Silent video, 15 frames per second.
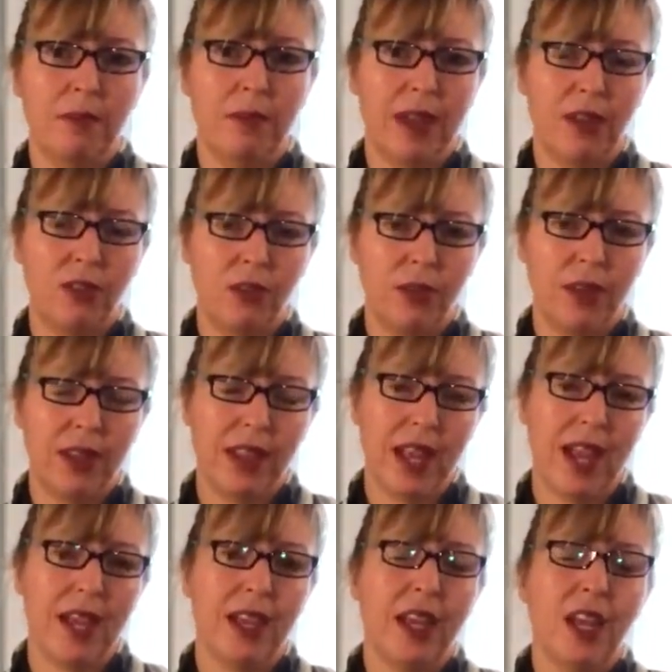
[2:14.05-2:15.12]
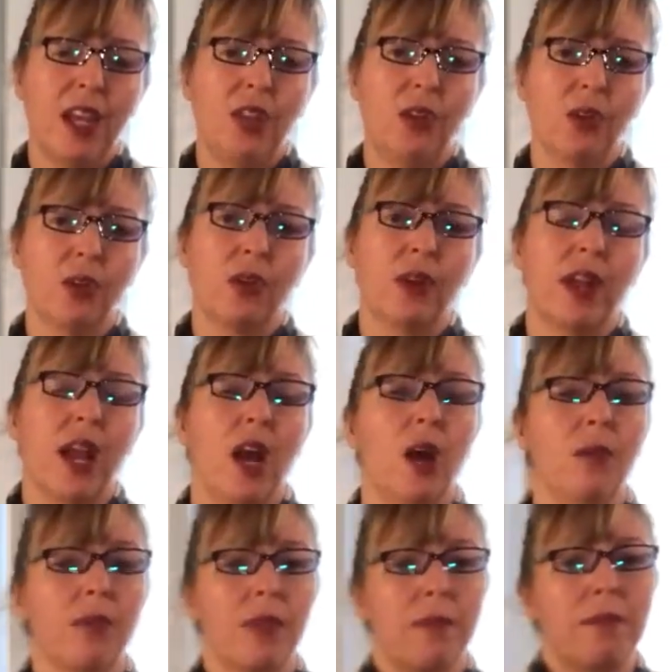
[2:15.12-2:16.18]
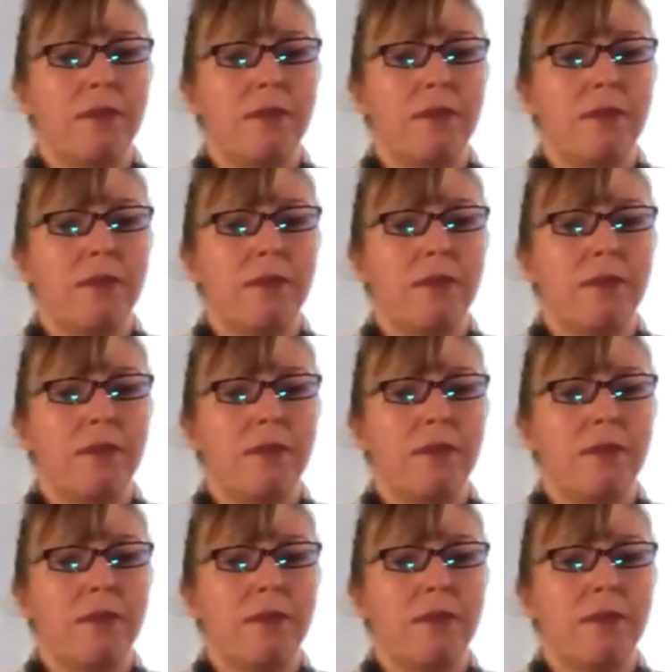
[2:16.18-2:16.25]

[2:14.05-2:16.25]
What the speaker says: By doing that, you're going to help the